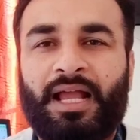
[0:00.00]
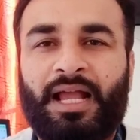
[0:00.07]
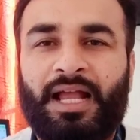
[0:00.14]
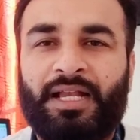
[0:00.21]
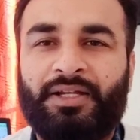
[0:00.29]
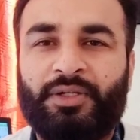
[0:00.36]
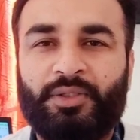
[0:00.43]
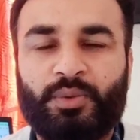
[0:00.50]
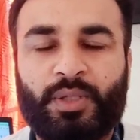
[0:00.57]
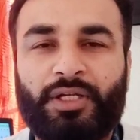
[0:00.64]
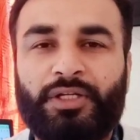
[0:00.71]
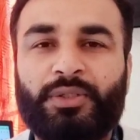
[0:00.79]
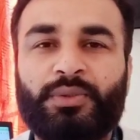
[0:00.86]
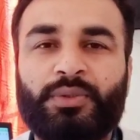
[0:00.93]
and you
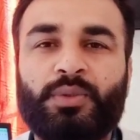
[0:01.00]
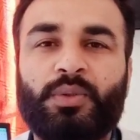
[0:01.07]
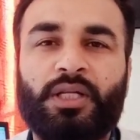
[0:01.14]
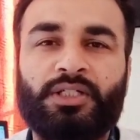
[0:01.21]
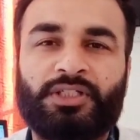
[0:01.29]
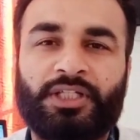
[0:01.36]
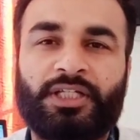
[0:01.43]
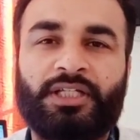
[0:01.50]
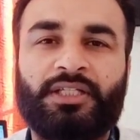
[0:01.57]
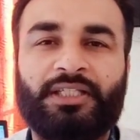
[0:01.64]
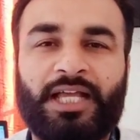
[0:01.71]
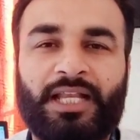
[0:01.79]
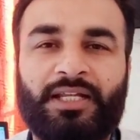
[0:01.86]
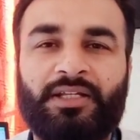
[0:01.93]
are new to google sheet
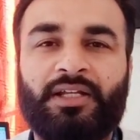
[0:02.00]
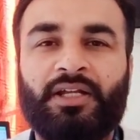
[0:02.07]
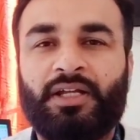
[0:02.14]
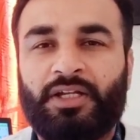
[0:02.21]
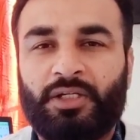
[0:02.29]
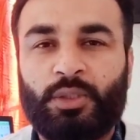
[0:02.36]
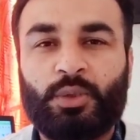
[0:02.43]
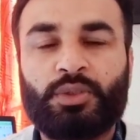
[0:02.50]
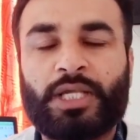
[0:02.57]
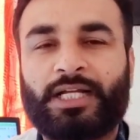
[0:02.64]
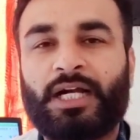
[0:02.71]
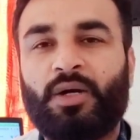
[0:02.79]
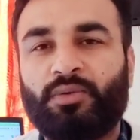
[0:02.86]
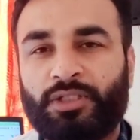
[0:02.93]
then do
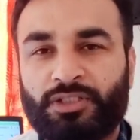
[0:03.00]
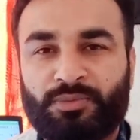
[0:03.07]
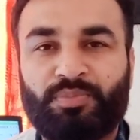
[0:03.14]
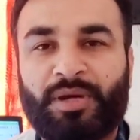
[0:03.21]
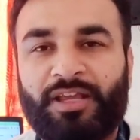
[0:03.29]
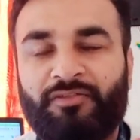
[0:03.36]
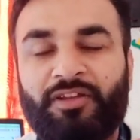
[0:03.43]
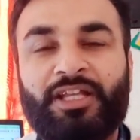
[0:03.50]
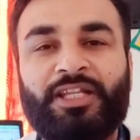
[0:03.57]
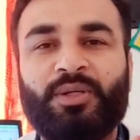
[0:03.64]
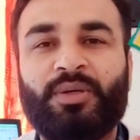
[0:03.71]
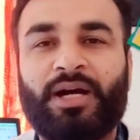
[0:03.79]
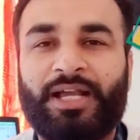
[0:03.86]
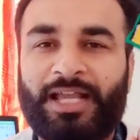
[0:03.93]
check out this my
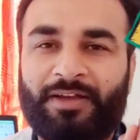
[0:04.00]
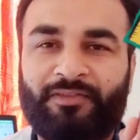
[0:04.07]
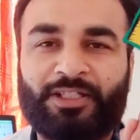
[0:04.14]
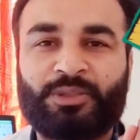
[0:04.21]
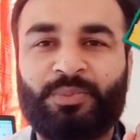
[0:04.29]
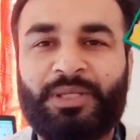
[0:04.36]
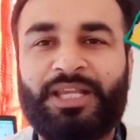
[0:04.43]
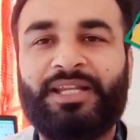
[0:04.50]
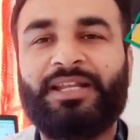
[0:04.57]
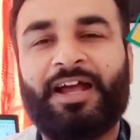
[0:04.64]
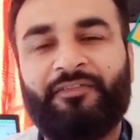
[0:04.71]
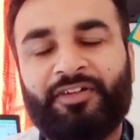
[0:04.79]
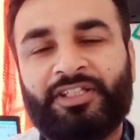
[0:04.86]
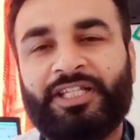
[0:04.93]
video i have explained
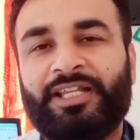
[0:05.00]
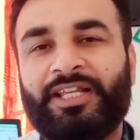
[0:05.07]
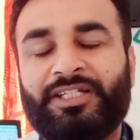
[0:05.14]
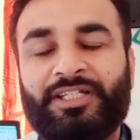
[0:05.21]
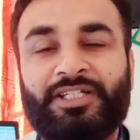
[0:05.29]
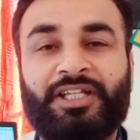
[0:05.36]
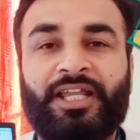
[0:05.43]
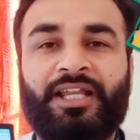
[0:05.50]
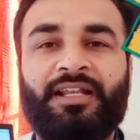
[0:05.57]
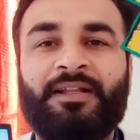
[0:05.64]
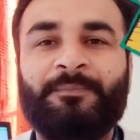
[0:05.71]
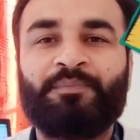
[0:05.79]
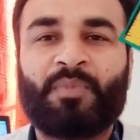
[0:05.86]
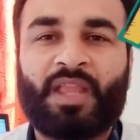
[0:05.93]
everything in detail